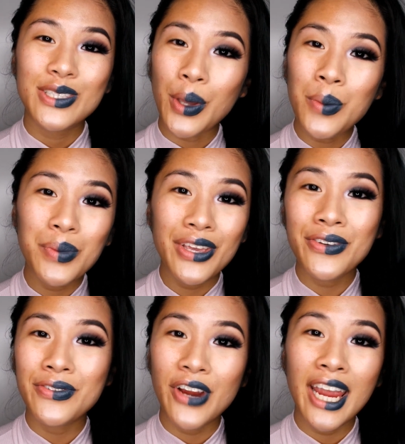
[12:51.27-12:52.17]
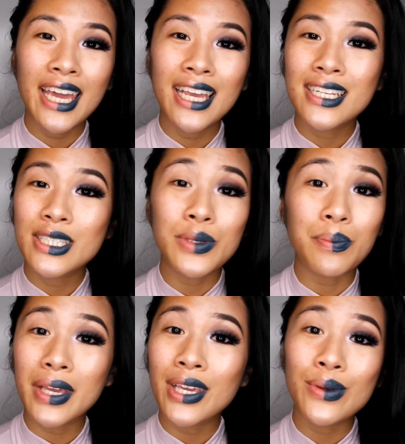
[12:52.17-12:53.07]
Don't be afraid to
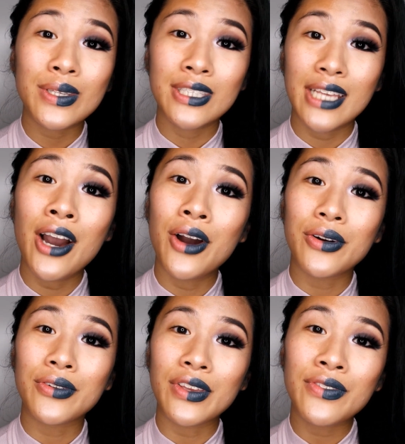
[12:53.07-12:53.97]
be yourself.